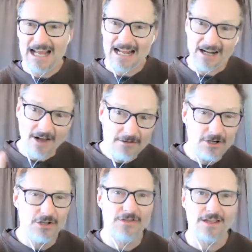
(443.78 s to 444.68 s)
And another
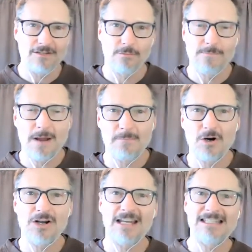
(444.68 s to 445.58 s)
good thing to
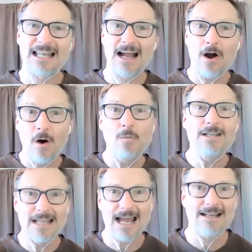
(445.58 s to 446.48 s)
remember is that I
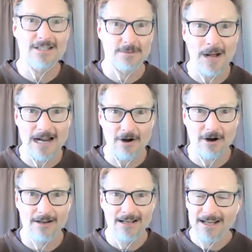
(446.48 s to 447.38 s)
always had a
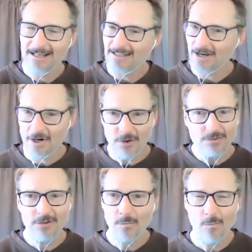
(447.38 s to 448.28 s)
spotter. You go
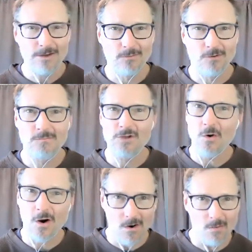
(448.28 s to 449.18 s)
to the weight room,
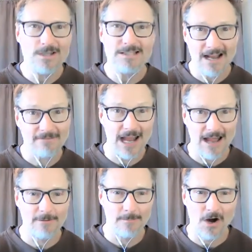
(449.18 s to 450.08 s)
you always have to
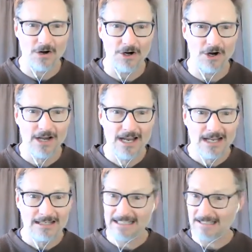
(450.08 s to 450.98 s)
have a partner
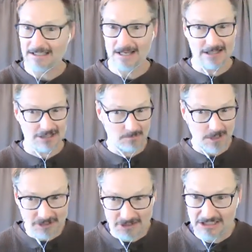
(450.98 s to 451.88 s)
to
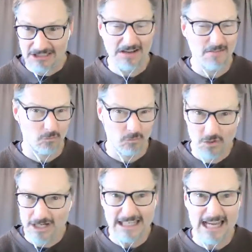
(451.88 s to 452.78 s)
especially lift
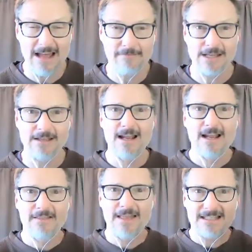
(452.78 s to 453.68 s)
really heavy.
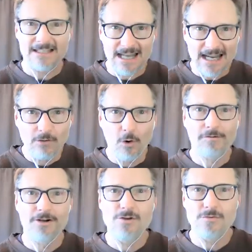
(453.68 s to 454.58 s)
They stand
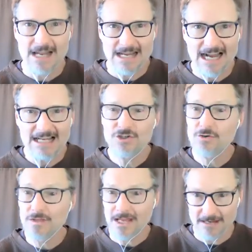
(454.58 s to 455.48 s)
over you, they guide
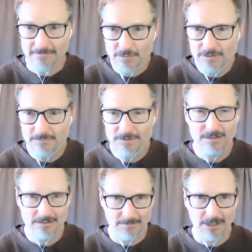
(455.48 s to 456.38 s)
you, they give you some
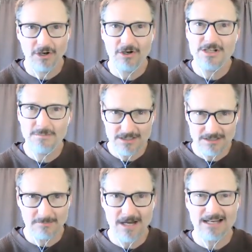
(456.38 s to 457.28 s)
encouragement,
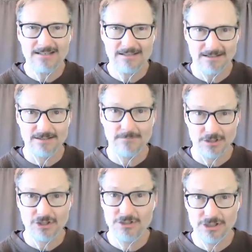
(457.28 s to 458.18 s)
some guidance, and some
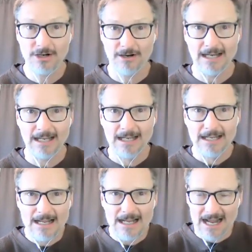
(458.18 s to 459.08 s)
cheering.
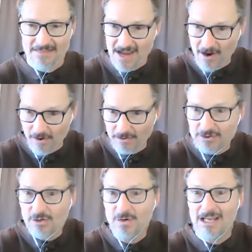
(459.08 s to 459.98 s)
And they
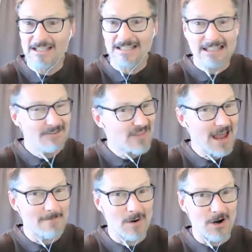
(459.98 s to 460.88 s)
also can lift
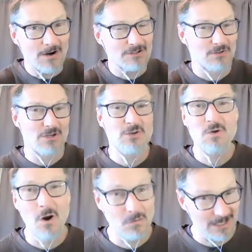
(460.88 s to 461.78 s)
that bar so that
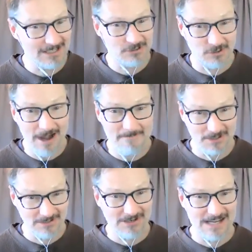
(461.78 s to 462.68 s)
you don't get
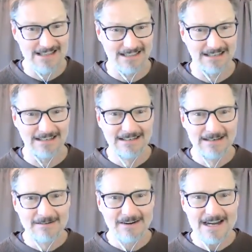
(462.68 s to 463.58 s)
trapped underneath it,
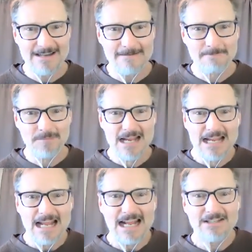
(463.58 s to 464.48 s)
right?
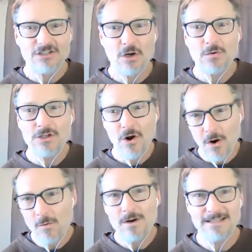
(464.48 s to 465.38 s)
And so you
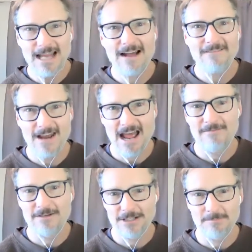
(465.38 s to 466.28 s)
always have to
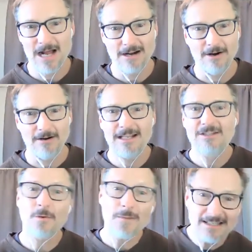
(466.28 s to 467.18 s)
have a spotter. And
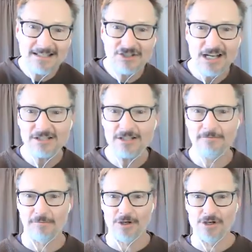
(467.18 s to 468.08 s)
so my
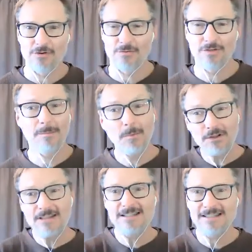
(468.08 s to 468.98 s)
suggestion for you to
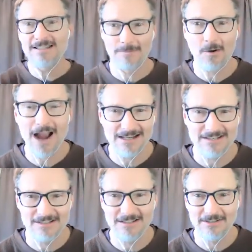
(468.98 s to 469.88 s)
put this into
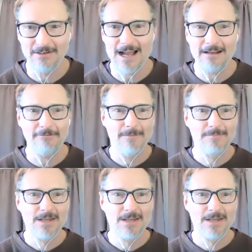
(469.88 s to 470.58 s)
practice in your life